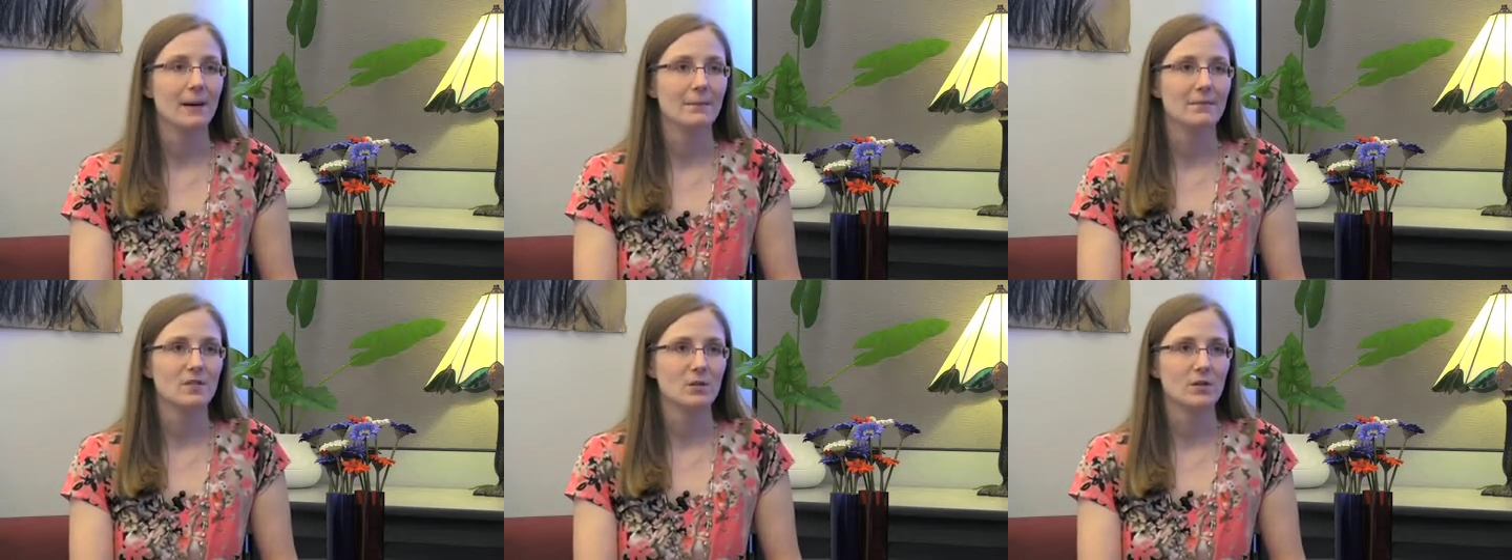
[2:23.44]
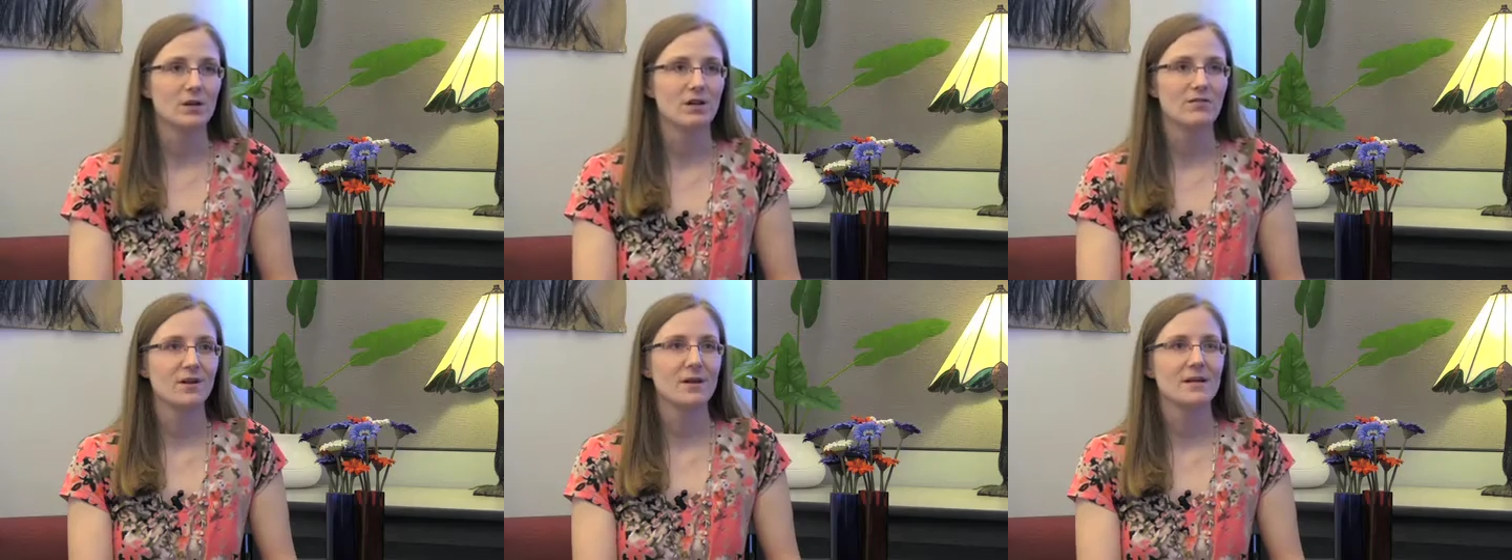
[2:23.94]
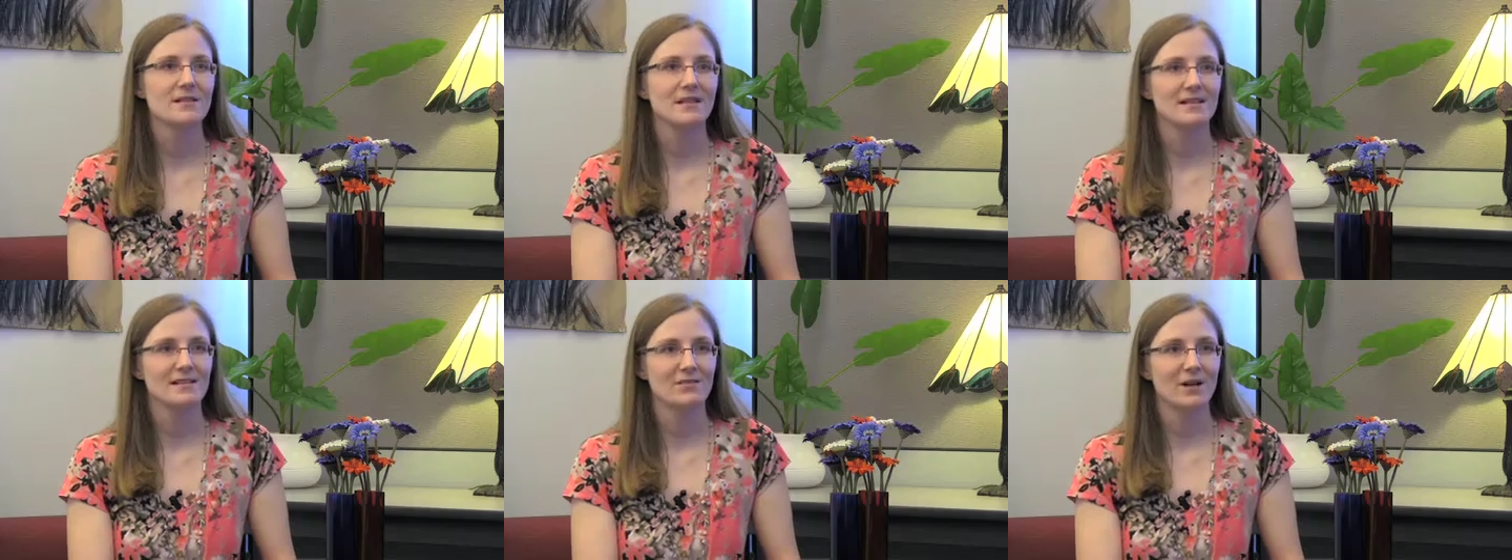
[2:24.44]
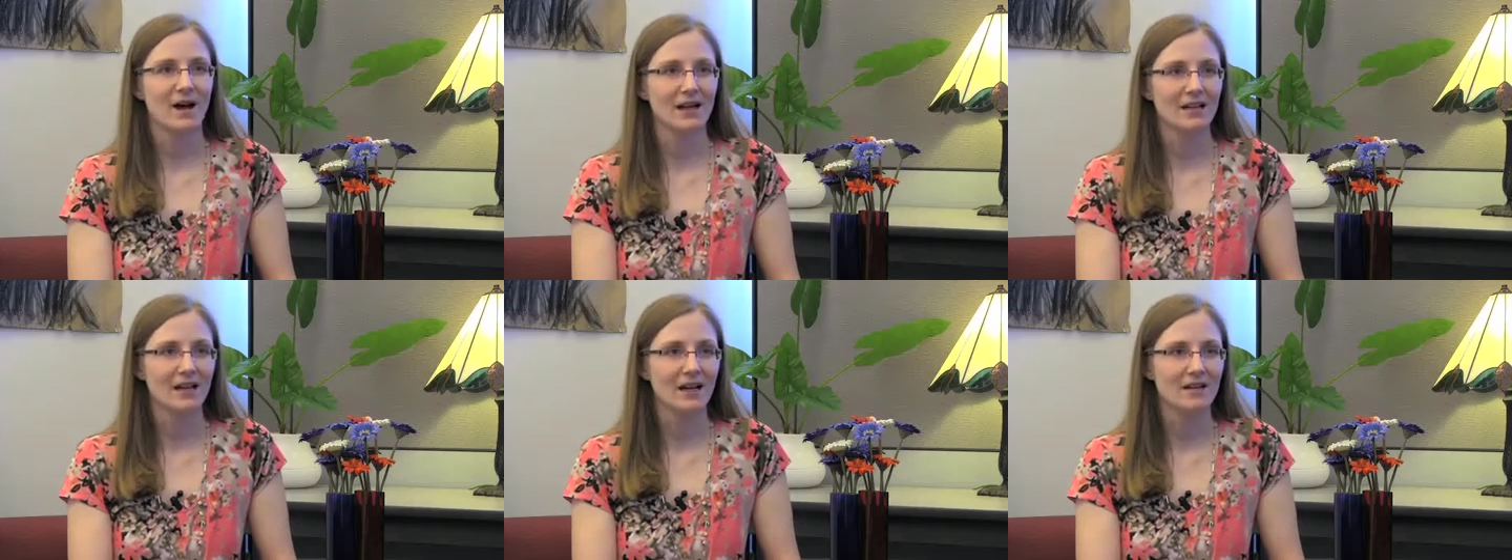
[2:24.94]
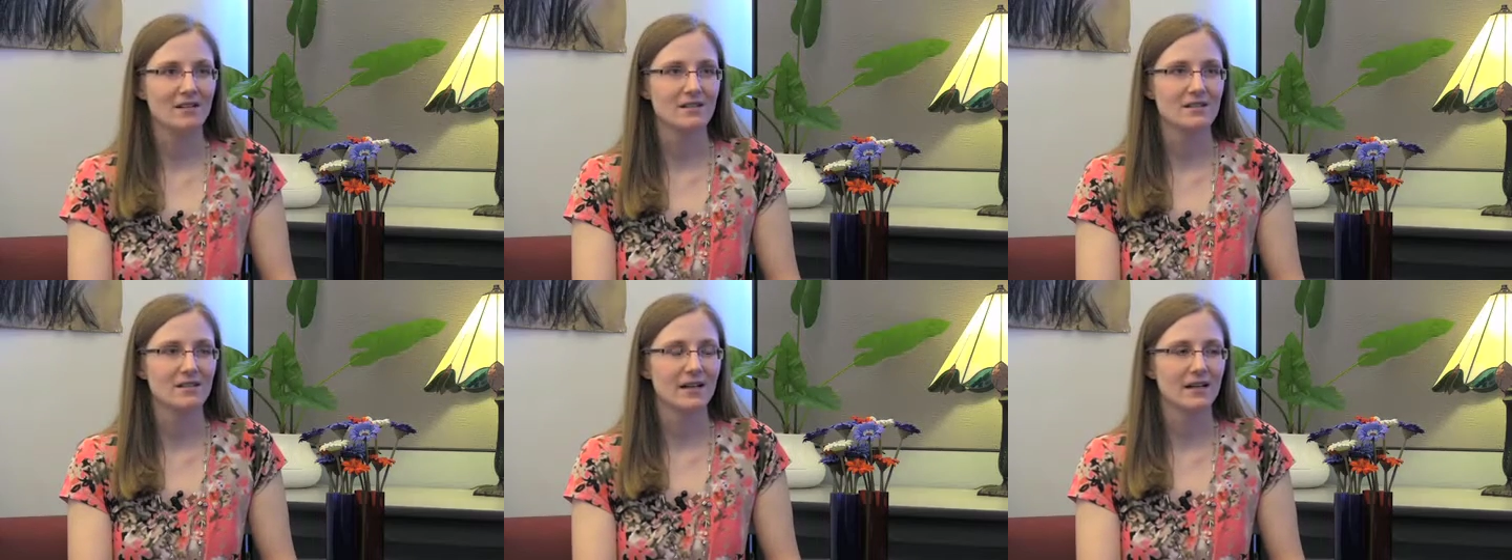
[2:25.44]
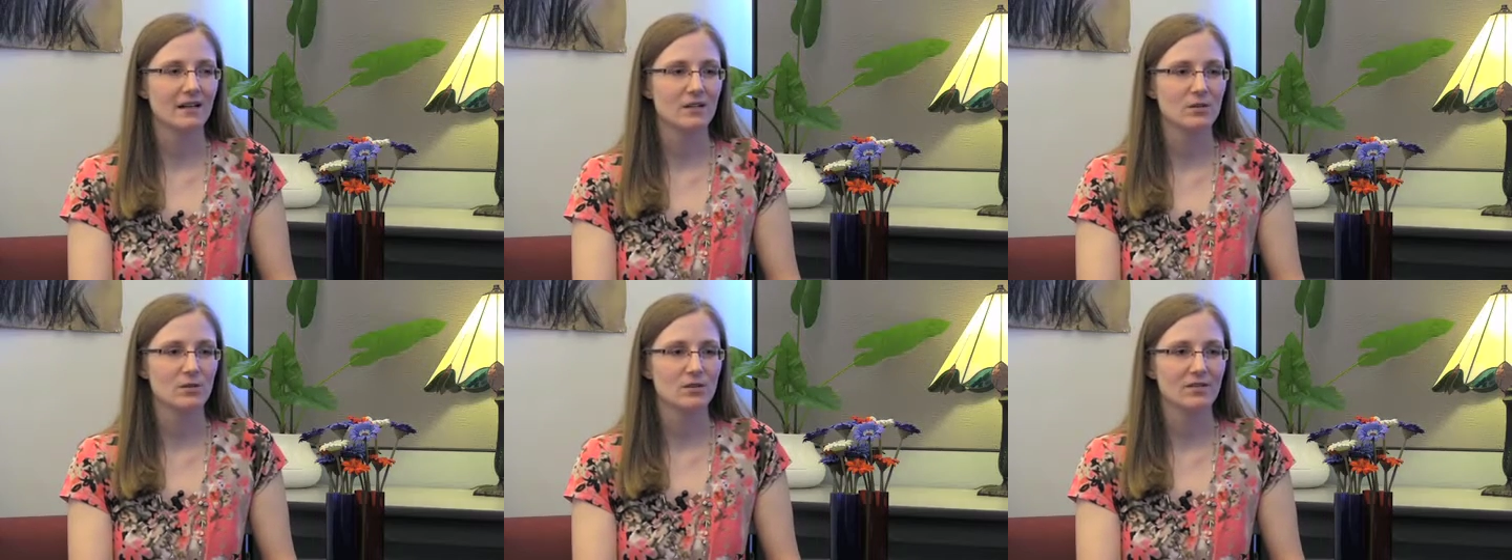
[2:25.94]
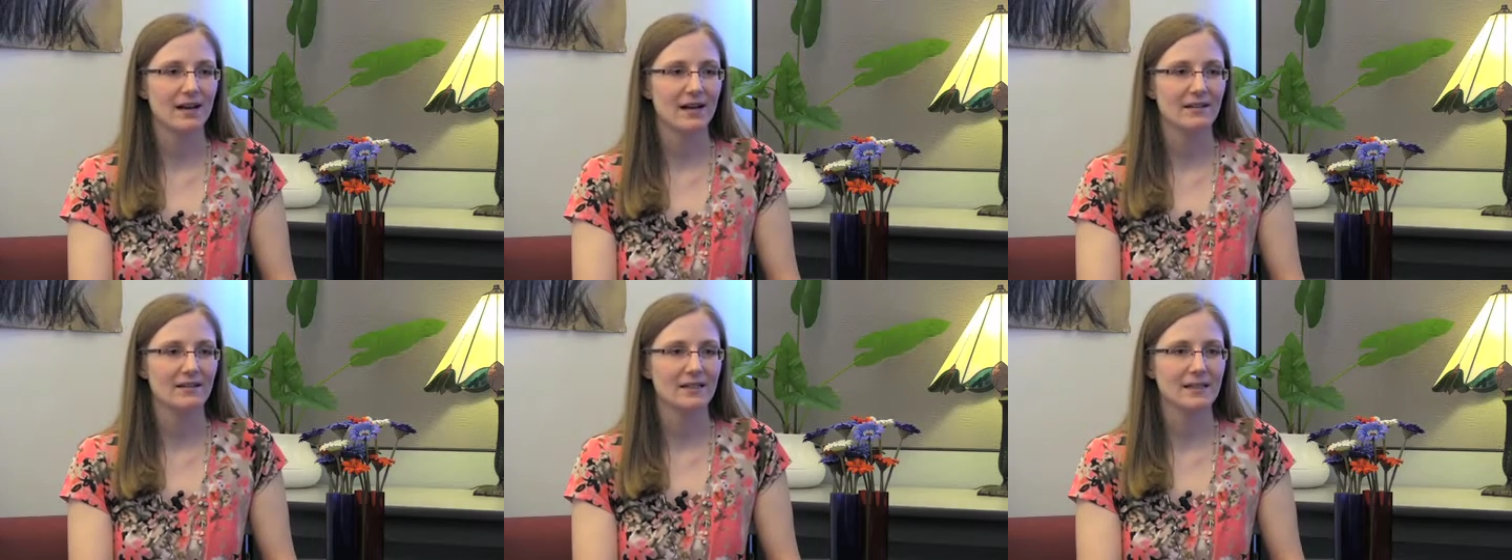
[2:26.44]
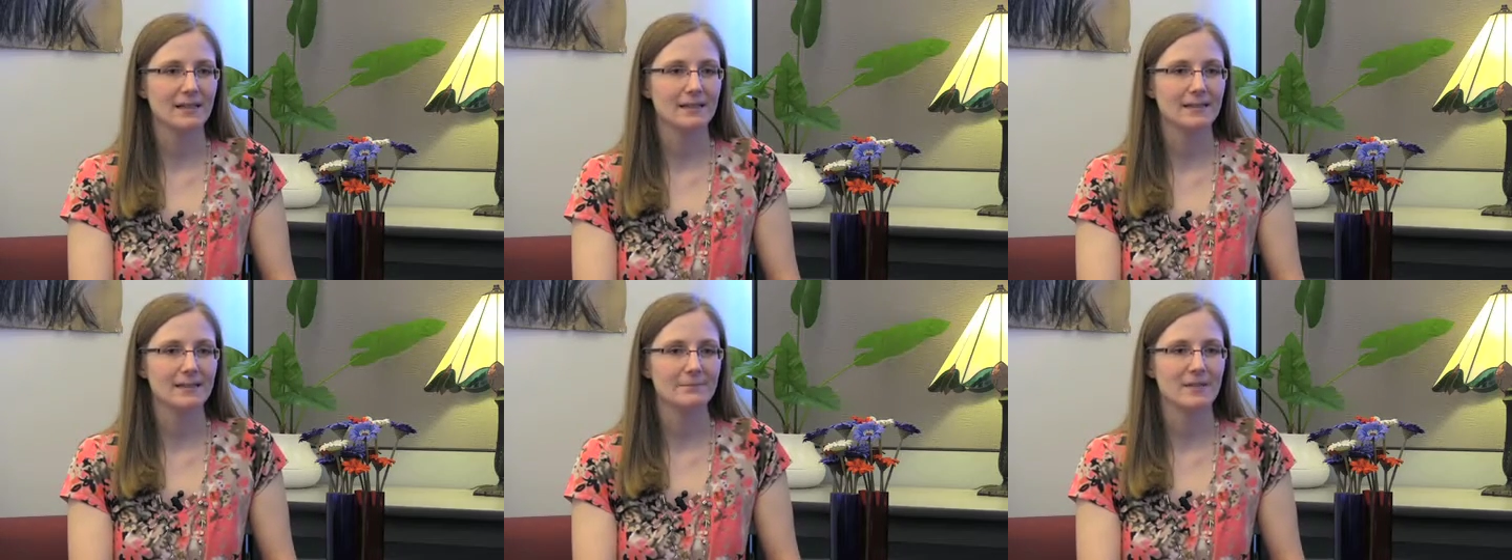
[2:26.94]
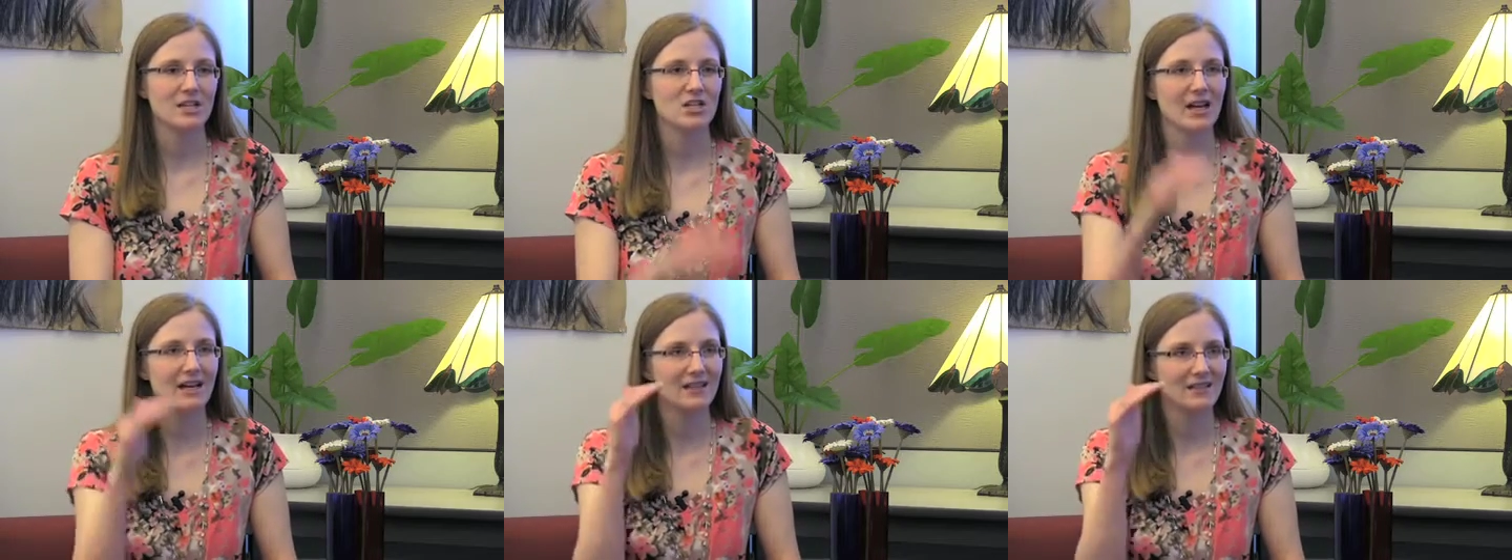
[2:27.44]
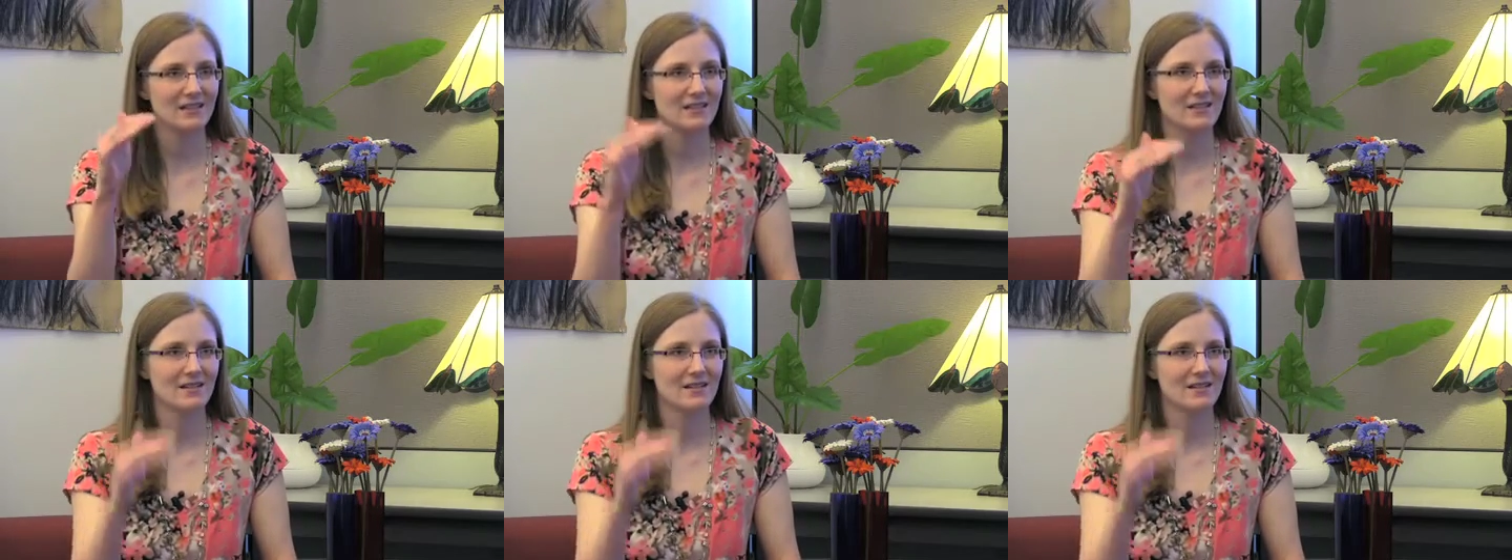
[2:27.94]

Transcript: So there are various sets of guidelines that can sort of act like a checklist,